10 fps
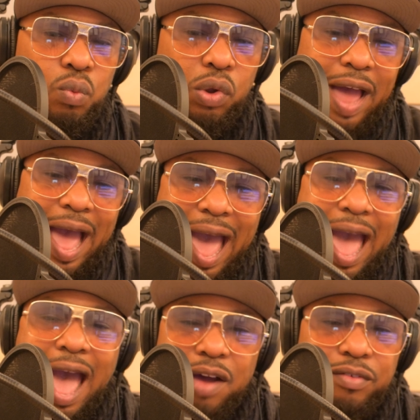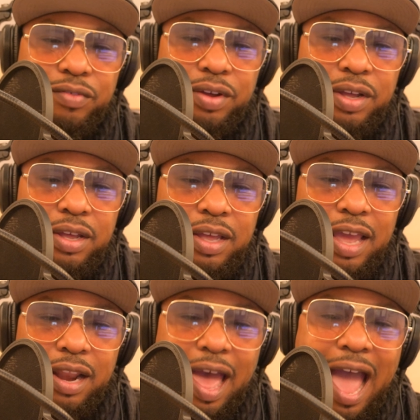will have
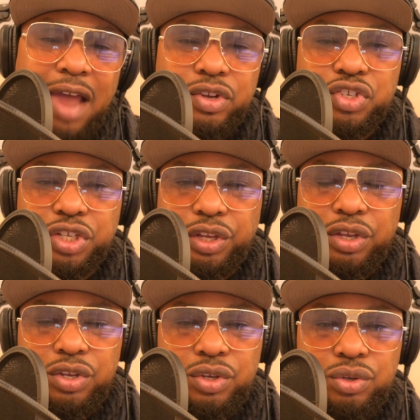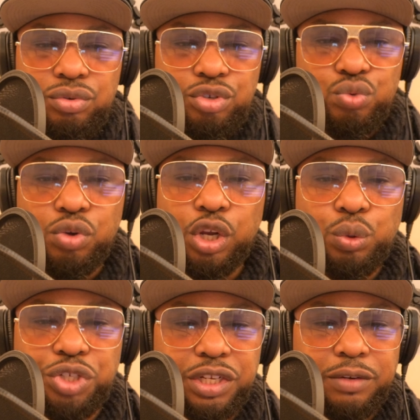an allergy to
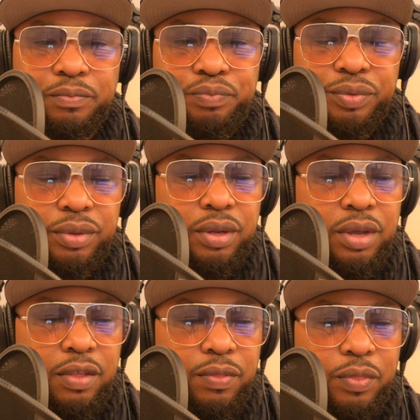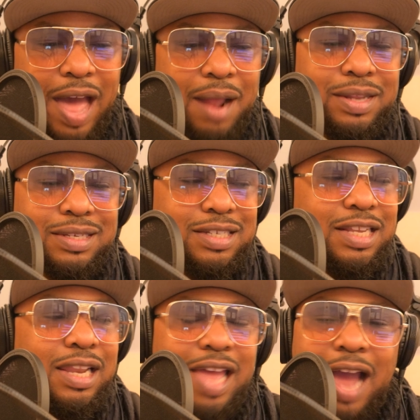gluten. That is
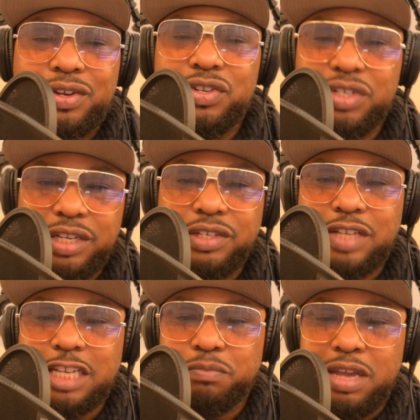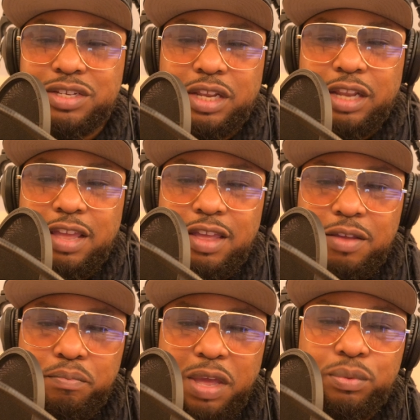celiac disease. That's
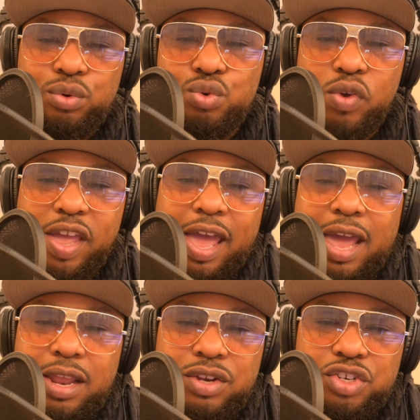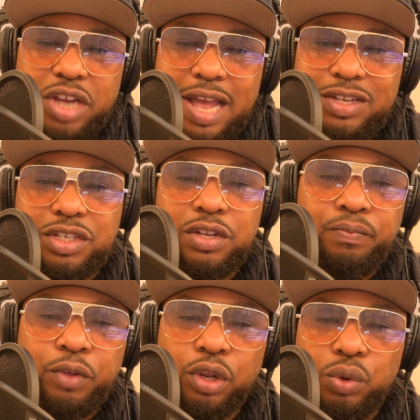basically people who can't ingest
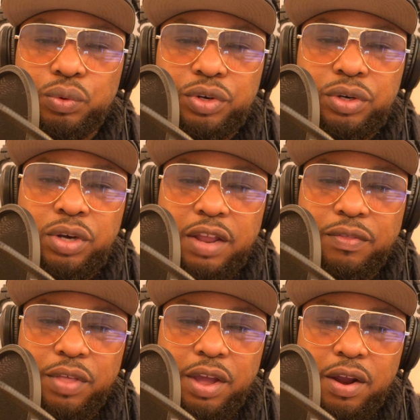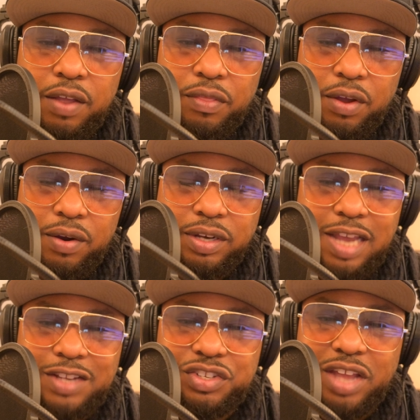gluten in their in their
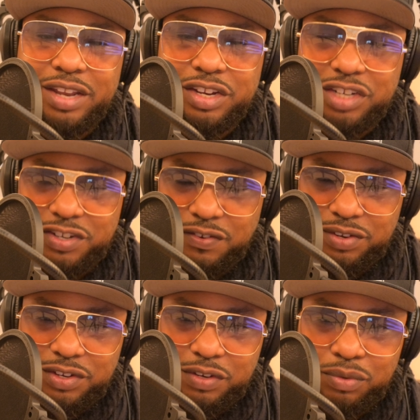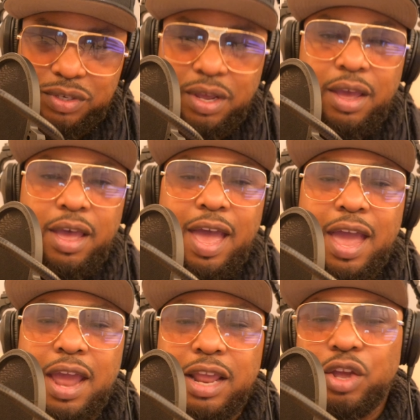intestines, like digestive systems,
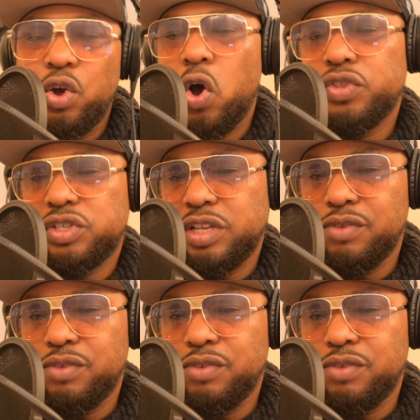and it causes